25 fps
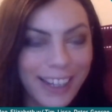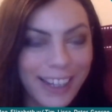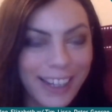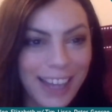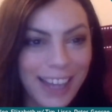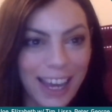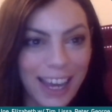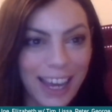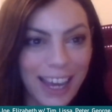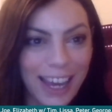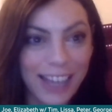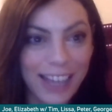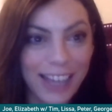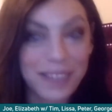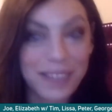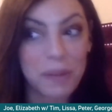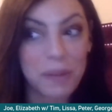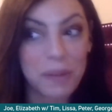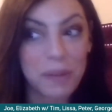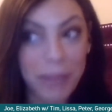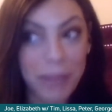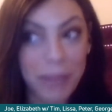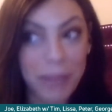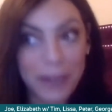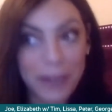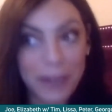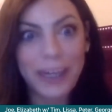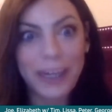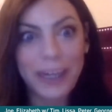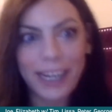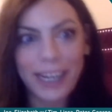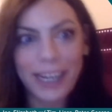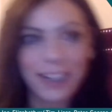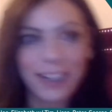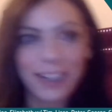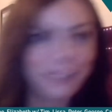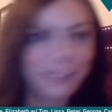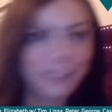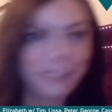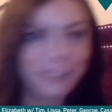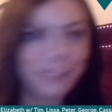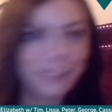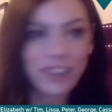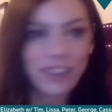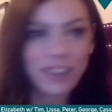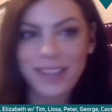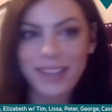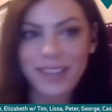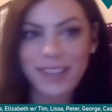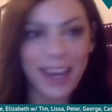And so I'm like, all right, I'll
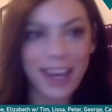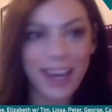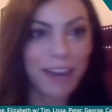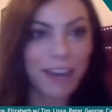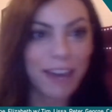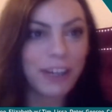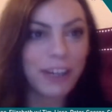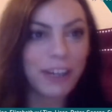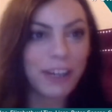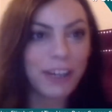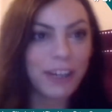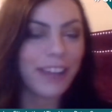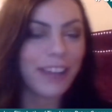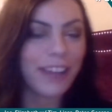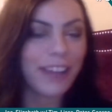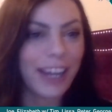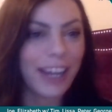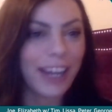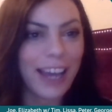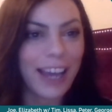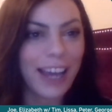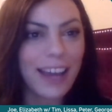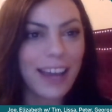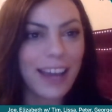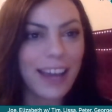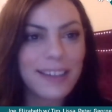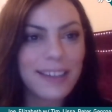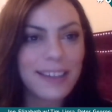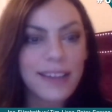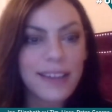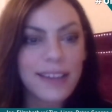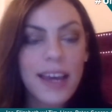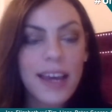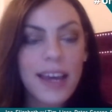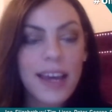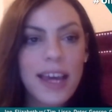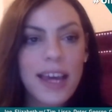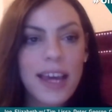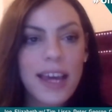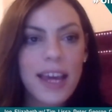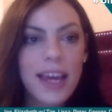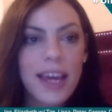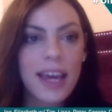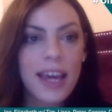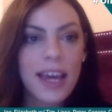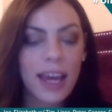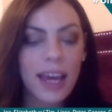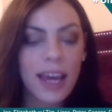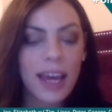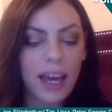just take out here then, I guess.
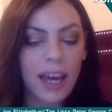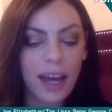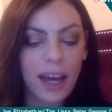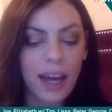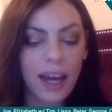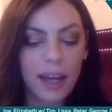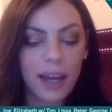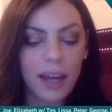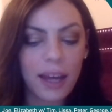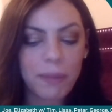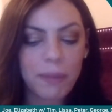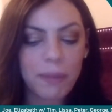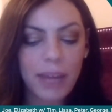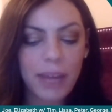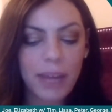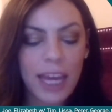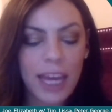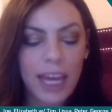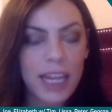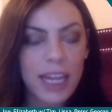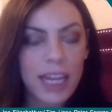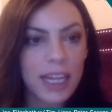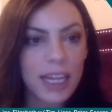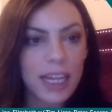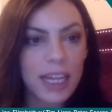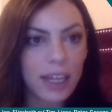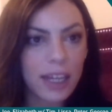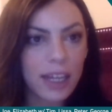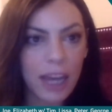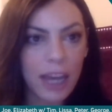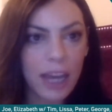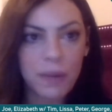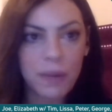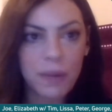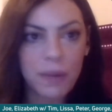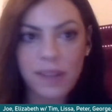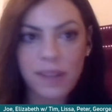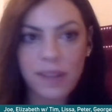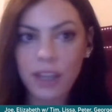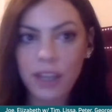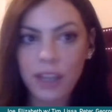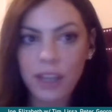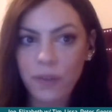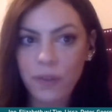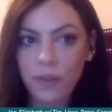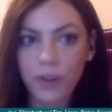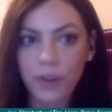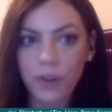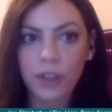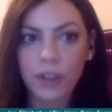And I was in
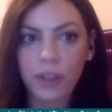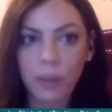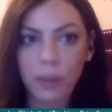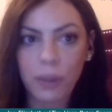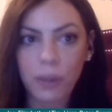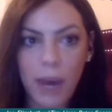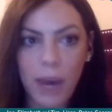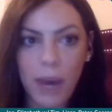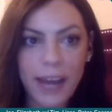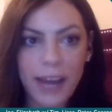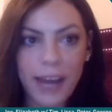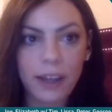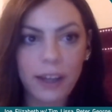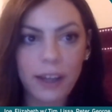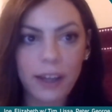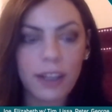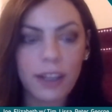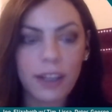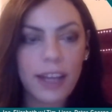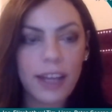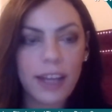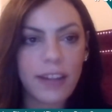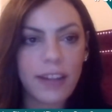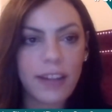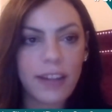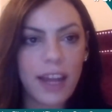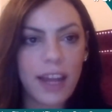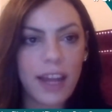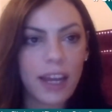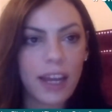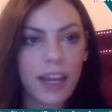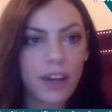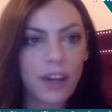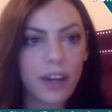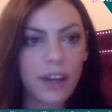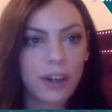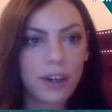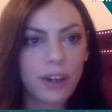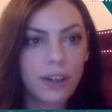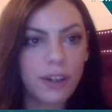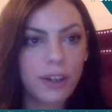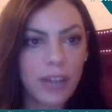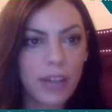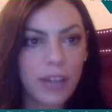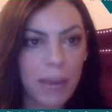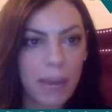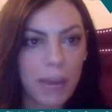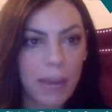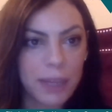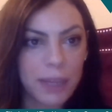there for a little while, and then
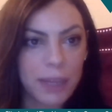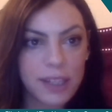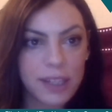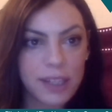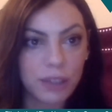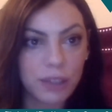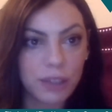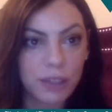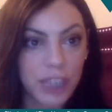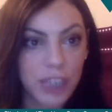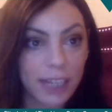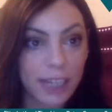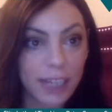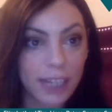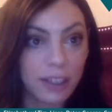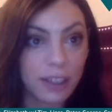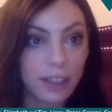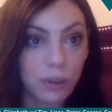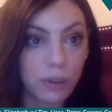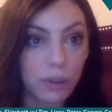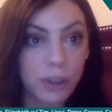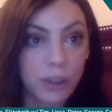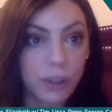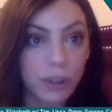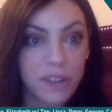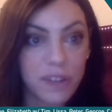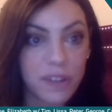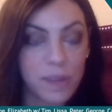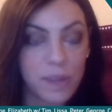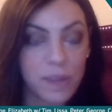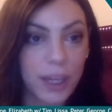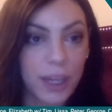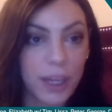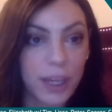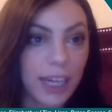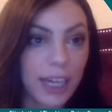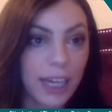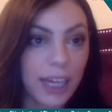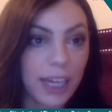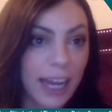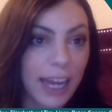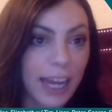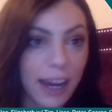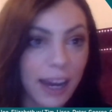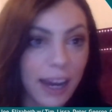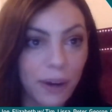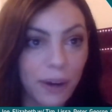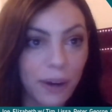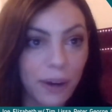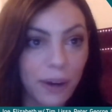I went to go check the doors so I could
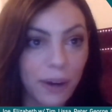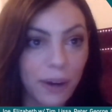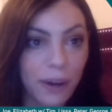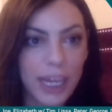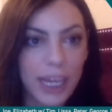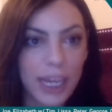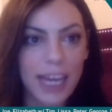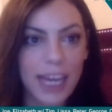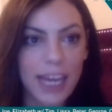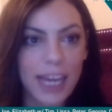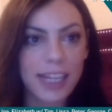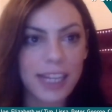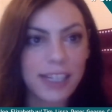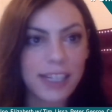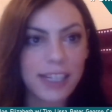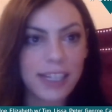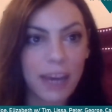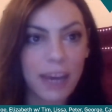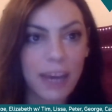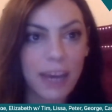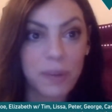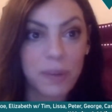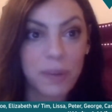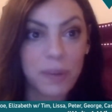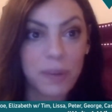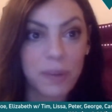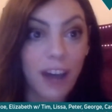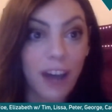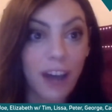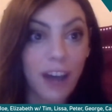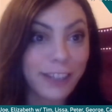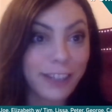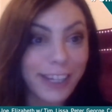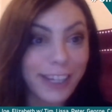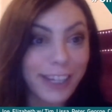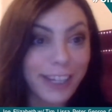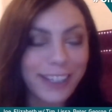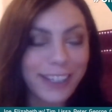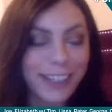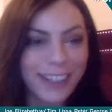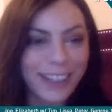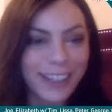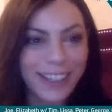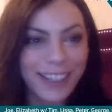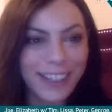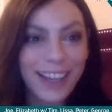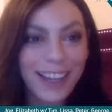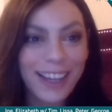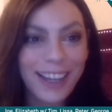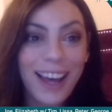get out, and I was locked in.
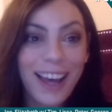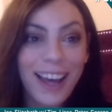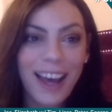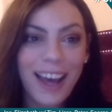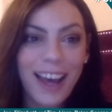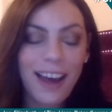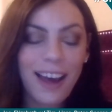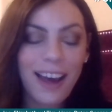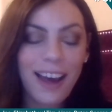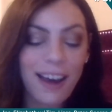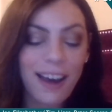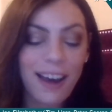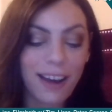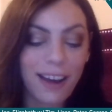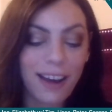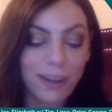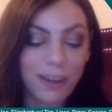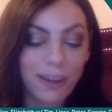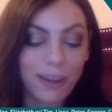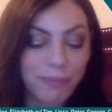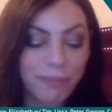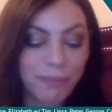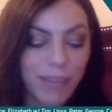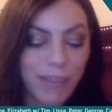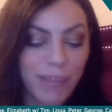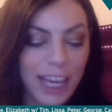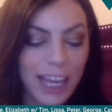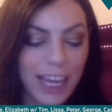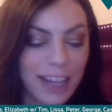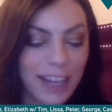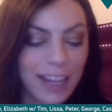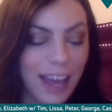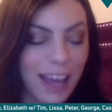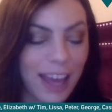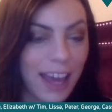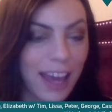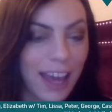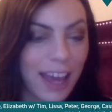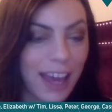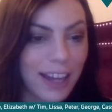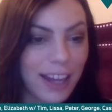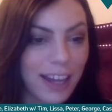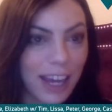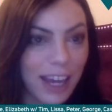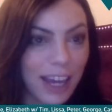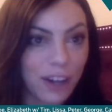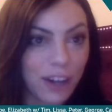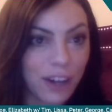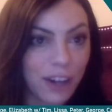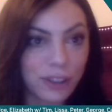And then
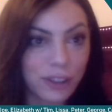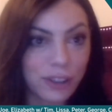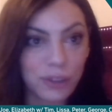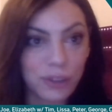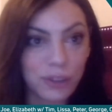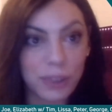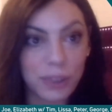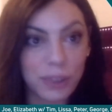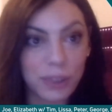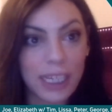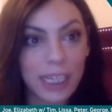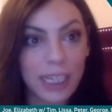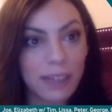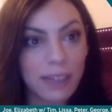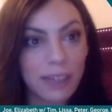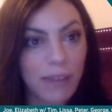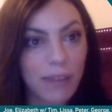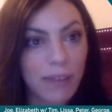I heard Julian